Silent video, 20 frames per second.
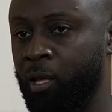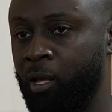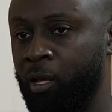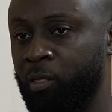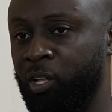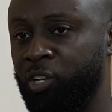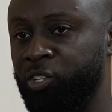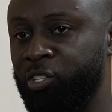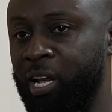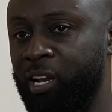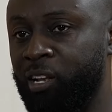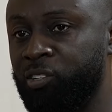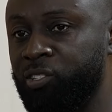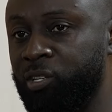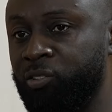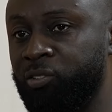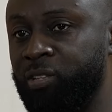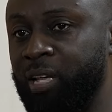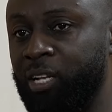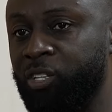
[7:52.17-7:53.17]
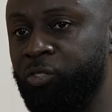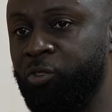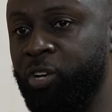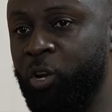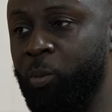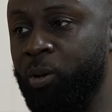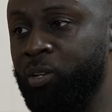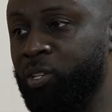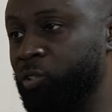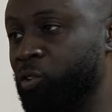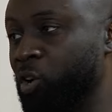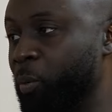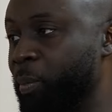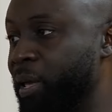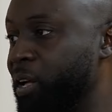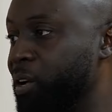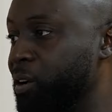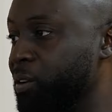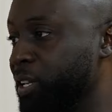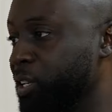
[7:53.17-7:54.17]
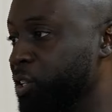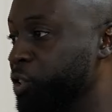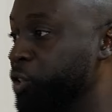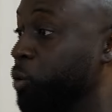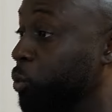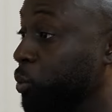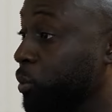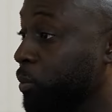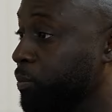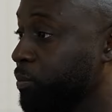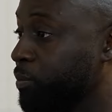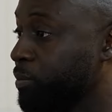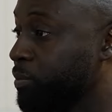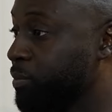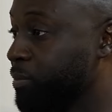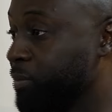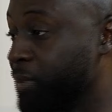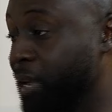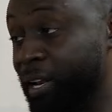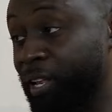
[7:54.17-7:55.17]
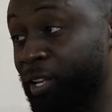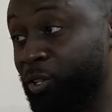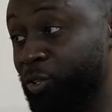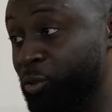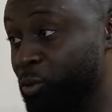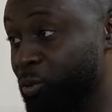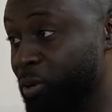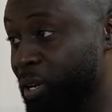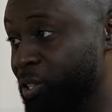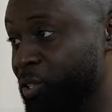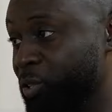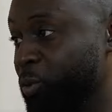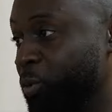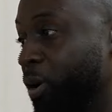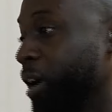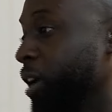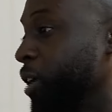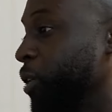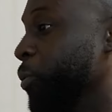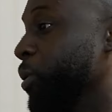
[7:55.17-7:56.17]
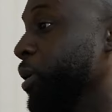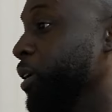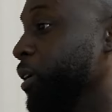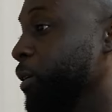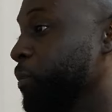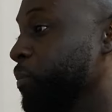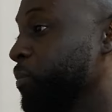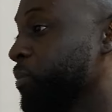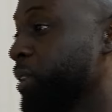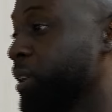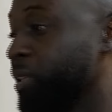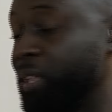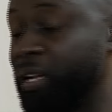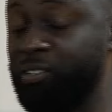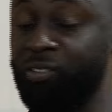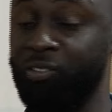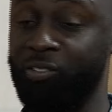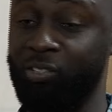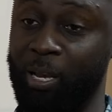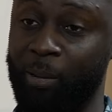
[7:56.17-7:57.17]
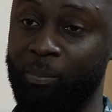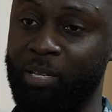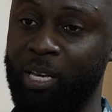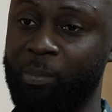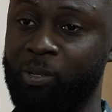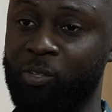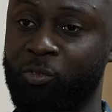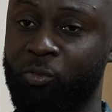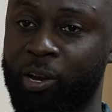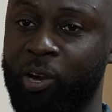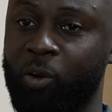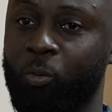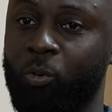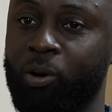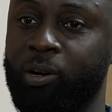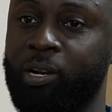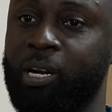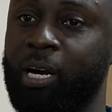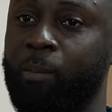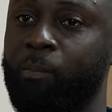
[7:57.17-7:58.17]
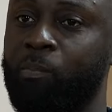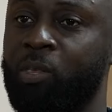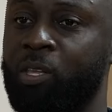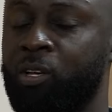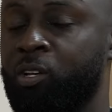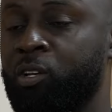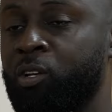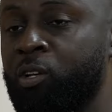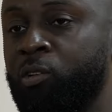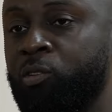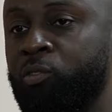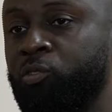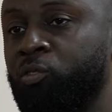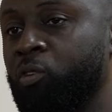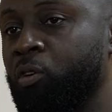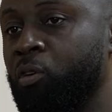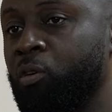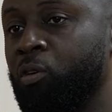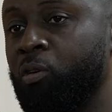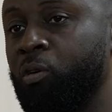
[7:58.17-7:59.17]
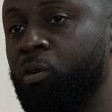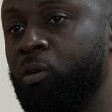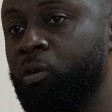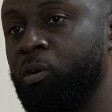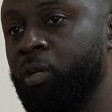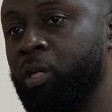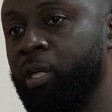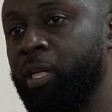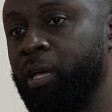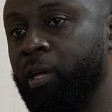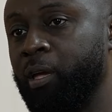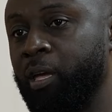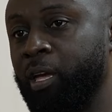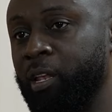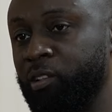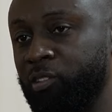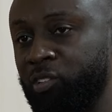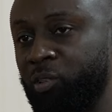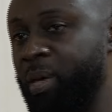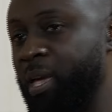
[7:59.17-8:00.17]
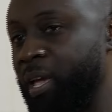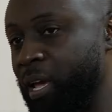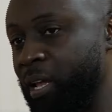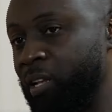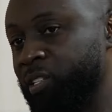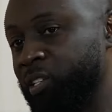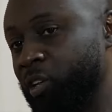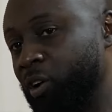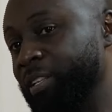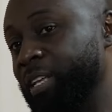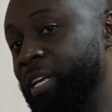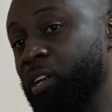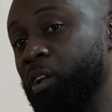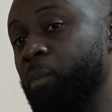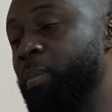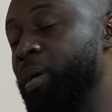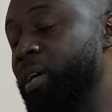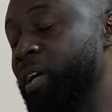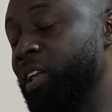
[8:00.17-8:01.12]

The challenge is that Tradewinds is normally held in June, and in June, as you are aware, that at the same time as Cricket World Cup. So it doesn't make any sense, or did not make